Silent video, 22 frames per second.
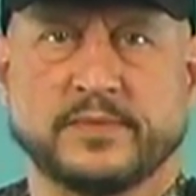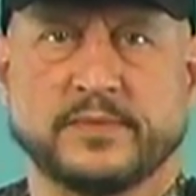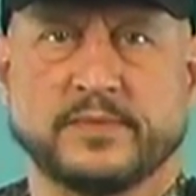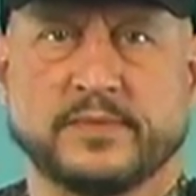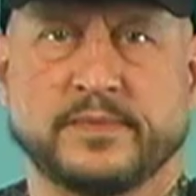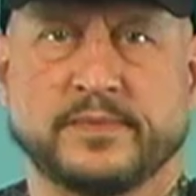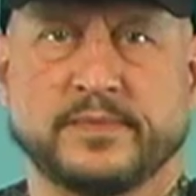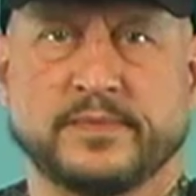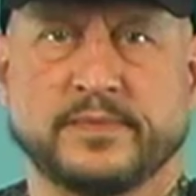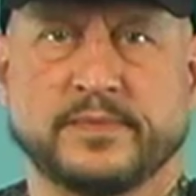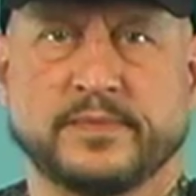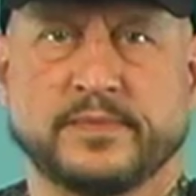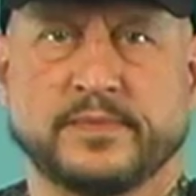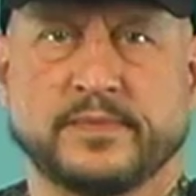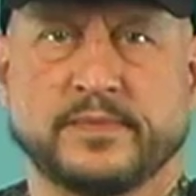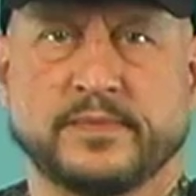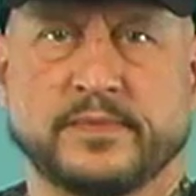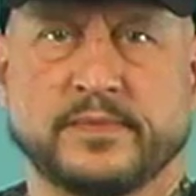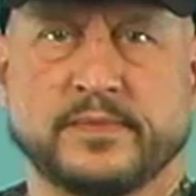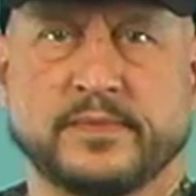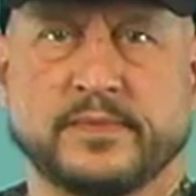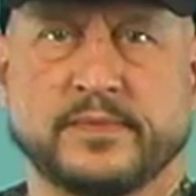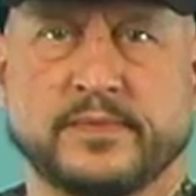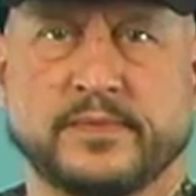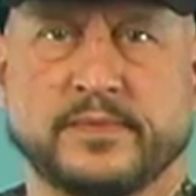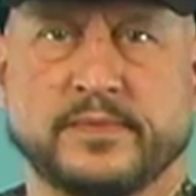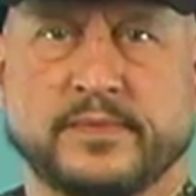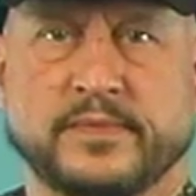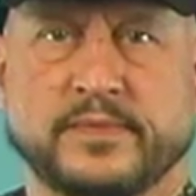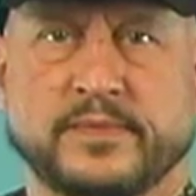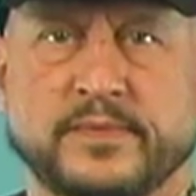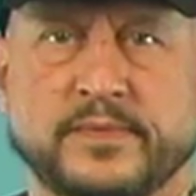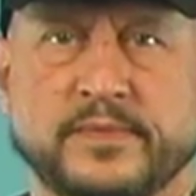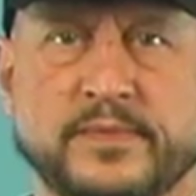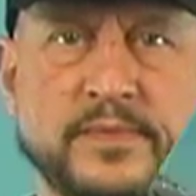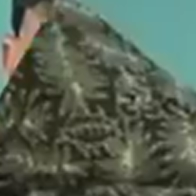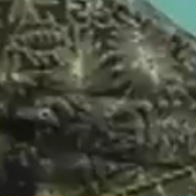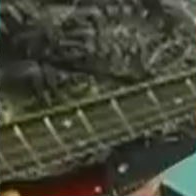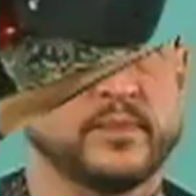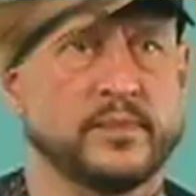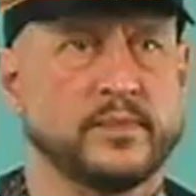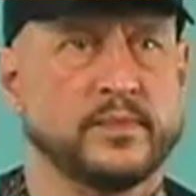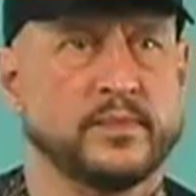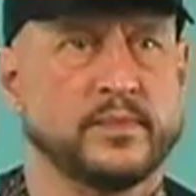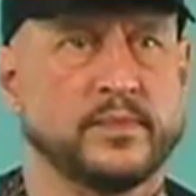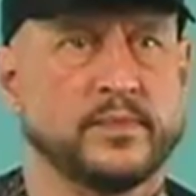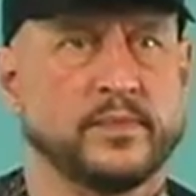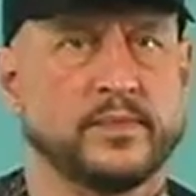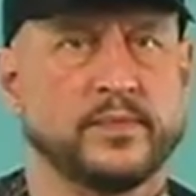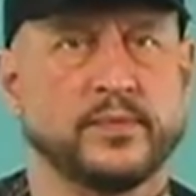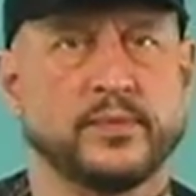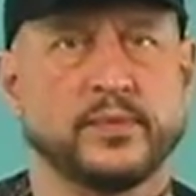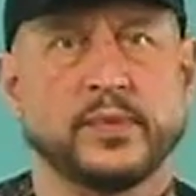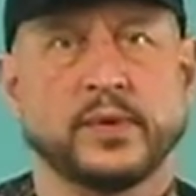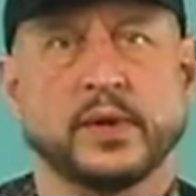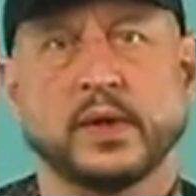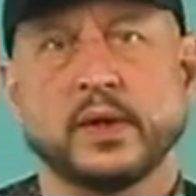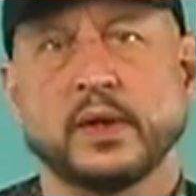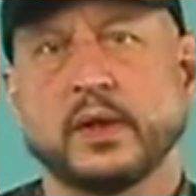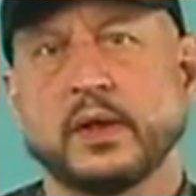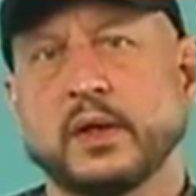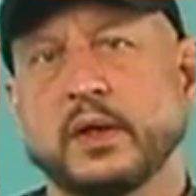No one is speaking in this clip.